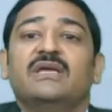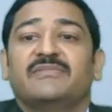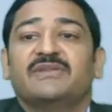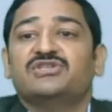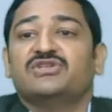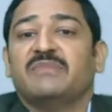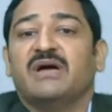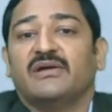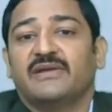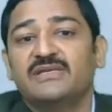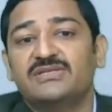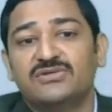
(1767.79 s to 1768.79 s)
emerging
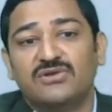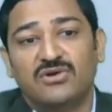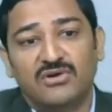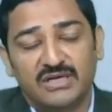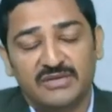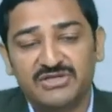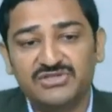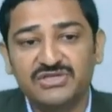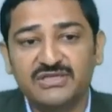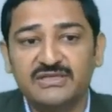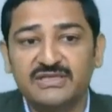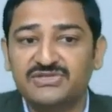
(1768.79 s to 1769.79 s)
market or
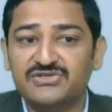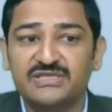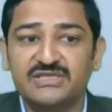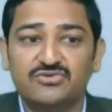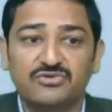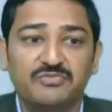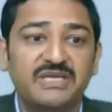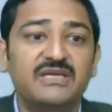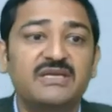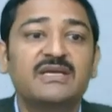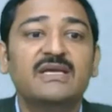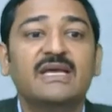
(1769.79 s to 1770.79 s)
emerging industries could
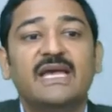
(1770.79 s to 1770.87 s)
be